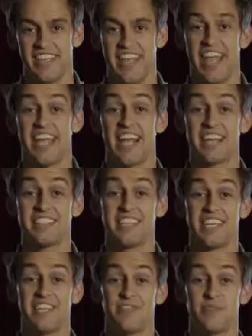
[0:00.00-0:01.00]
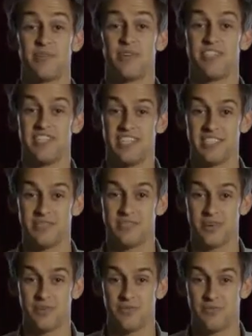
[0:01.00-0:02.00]
Hey guys, thank you for purchasing the
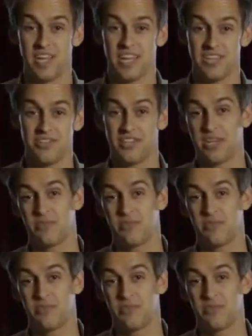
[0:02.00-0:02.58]
phone vanish.